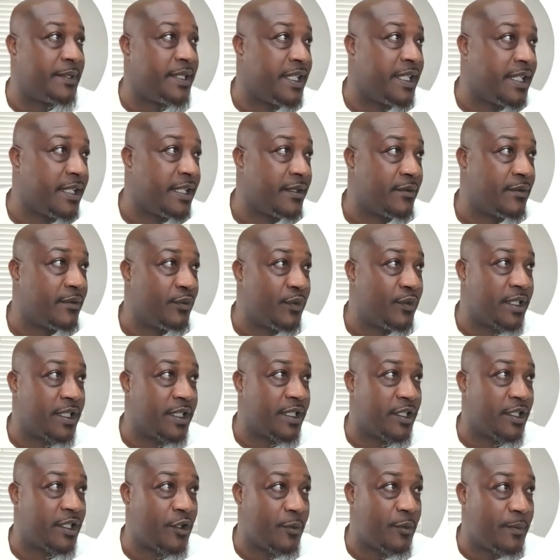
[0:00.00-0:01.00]
that. We're
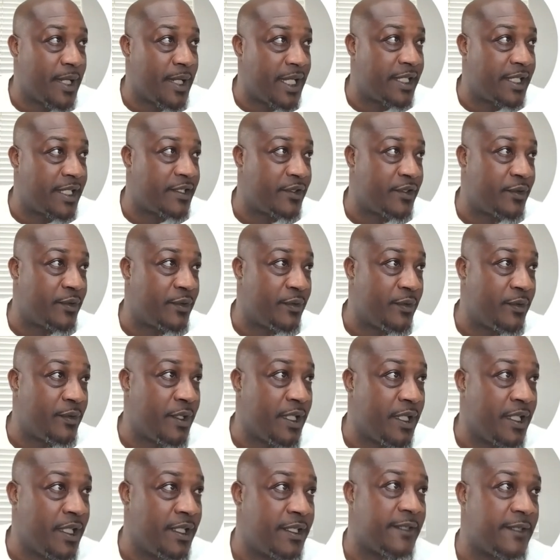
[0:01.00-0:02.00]
gonna go back to
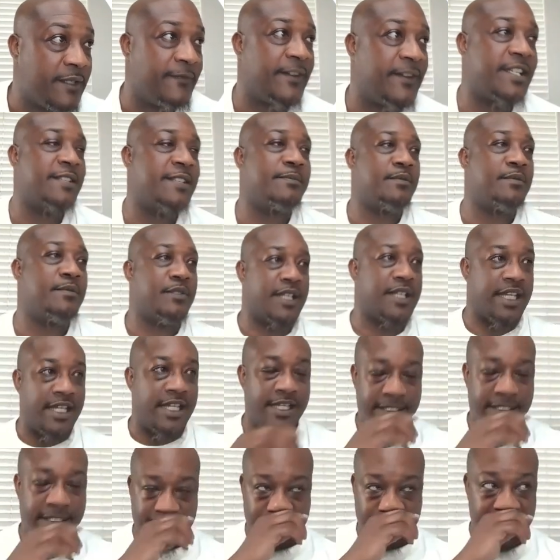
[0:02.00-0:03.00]
the Facebook
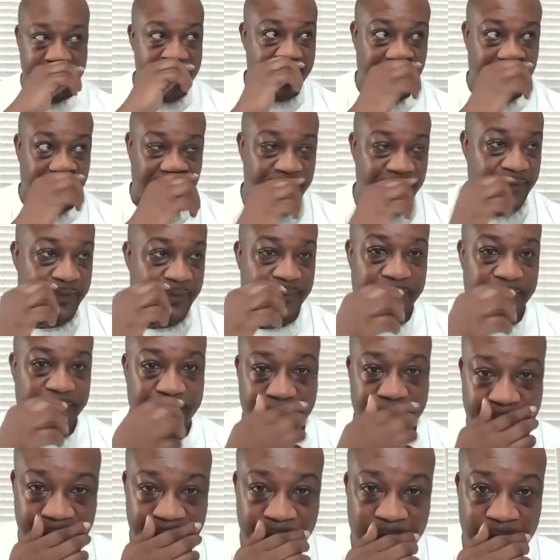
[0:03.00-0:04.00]
Ads Manager,
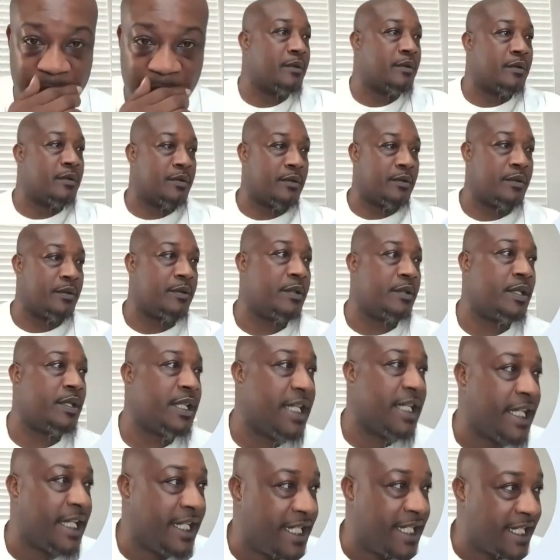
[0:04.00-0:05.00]

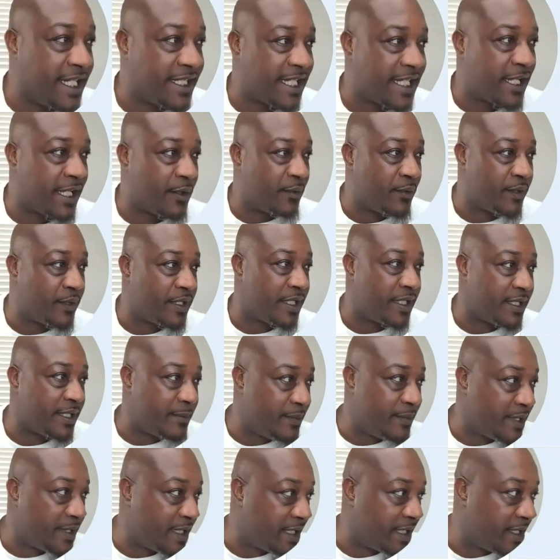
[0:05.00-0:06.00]
and that's how we're gonna
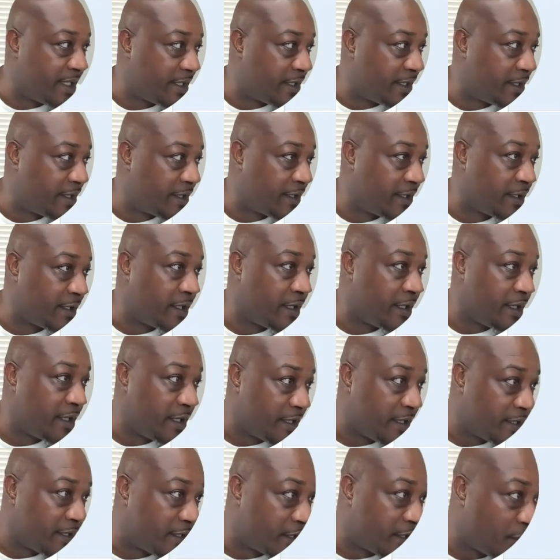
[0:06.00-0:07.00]
put it in here.
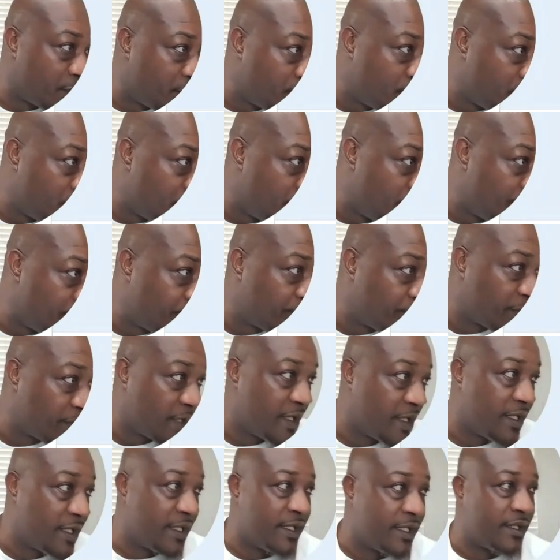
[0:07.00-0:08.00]
So
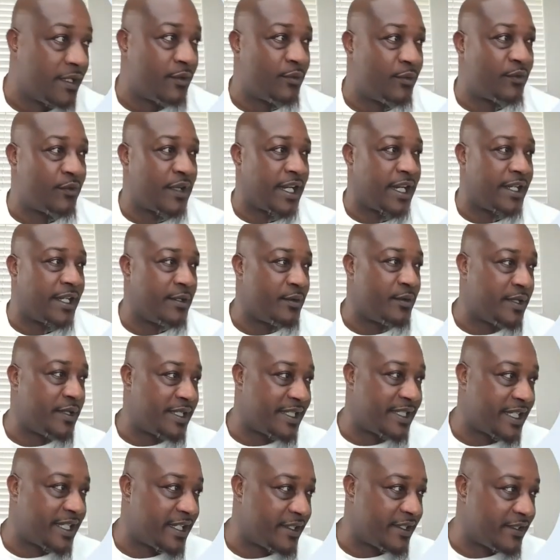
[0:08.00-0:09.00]
right here where it
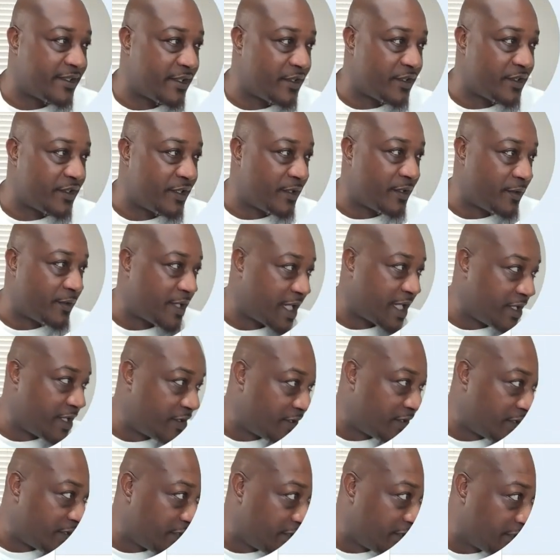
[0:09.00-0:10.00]
says search
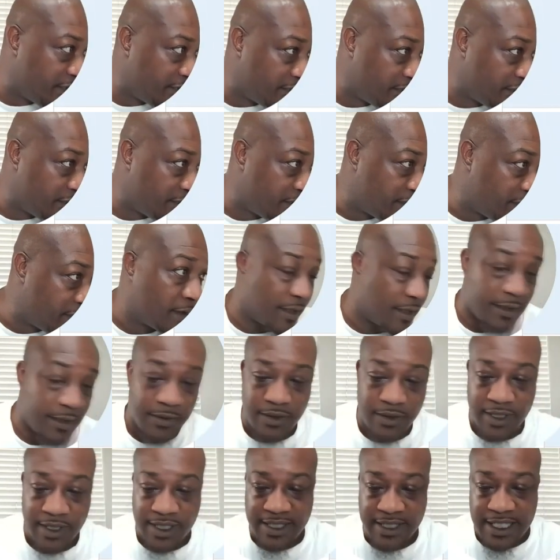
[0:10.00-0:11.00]
locations, I'm
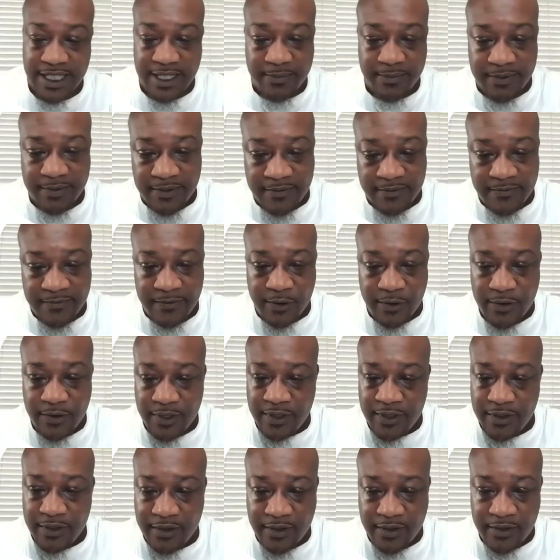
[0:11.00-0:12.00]
gonna type in
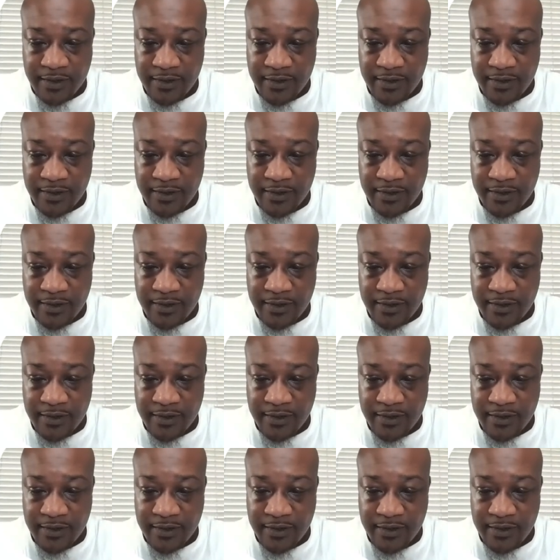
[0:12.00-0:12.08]
Florida,